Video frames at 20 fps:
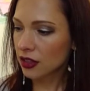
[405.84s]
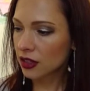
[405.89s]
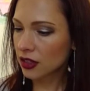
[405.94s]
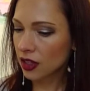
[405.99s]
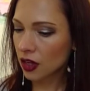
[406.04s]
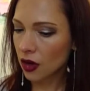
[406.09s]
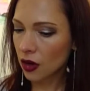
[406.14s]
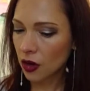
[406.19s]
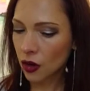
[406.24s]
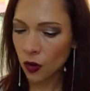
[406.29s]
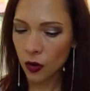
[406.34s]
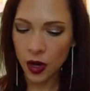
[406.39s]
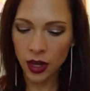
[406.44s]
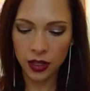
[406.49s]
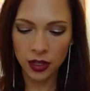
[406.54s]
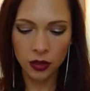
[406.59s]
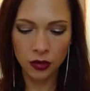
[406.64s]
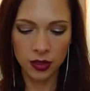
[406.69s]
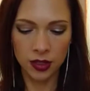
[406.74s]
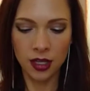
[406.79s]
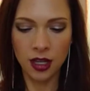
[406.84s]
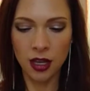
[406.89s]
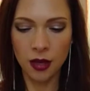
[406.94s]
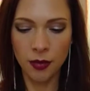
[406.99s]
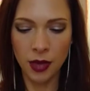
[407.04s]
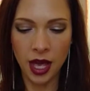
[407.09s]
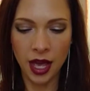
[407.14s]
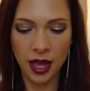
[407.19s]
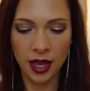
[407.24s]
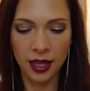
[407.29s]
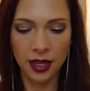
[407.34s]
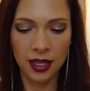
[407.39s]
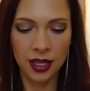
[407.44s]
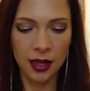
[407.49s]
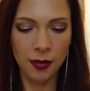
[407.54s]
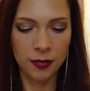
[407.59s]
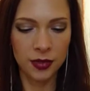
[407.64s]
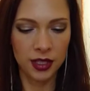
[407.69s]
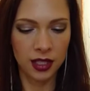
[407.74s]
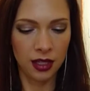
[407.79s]
So you saw my
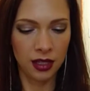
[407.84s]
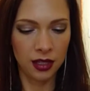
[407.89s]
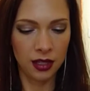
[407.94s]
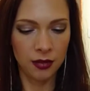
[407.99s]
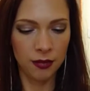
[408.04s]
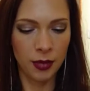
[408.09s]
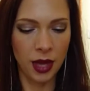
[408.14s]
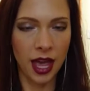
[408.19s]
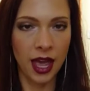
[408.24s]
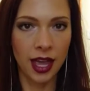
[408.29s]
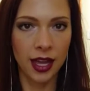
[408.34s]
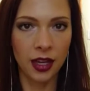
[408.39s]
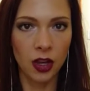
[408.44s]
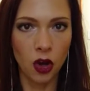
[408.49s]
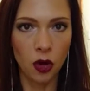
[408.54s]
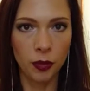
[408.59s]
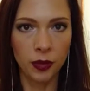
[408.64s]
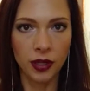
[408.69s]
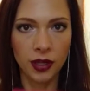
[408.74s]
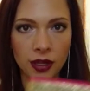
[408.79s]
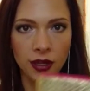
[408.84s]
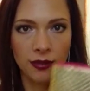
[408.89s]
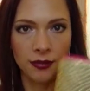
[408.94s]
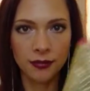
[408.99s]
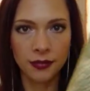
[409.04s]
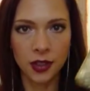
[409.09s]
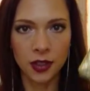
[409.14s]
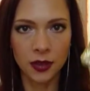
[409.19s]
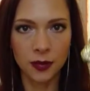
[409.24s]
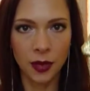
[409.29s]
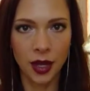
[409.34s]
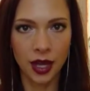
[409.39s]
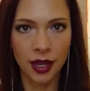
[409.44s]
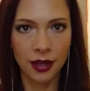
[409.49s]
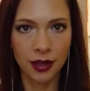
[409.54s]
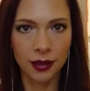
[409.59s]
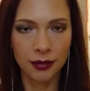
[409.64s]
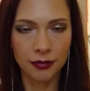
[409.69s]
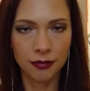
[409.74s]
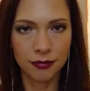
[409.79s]
Ipsy bag opening. Here's
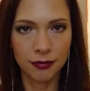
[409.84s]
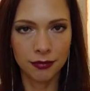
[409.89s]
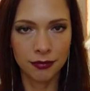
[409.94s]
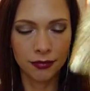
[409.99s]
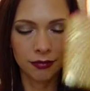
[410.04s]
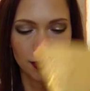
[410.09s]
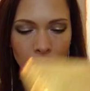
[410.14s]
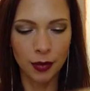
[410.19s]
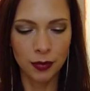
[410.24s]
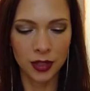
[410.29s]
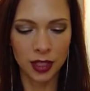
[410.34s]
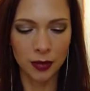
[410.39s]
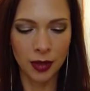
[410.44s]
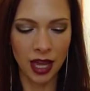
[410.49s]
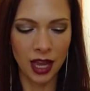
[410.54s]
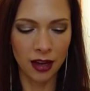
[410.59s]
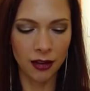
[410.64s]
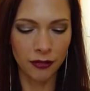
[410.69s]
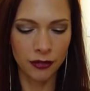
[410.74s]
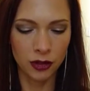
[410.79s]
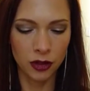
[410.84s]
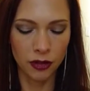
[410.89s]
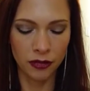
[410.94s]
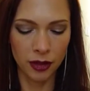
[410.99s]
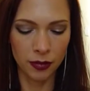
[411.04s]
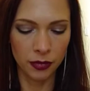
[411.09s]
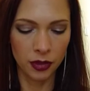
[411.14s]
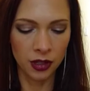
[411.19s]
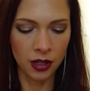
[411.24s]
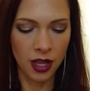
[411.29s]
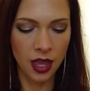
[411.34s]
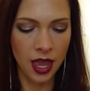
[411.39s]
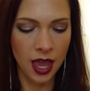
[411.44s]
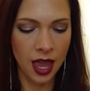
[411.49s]
my Ipsy bag for November.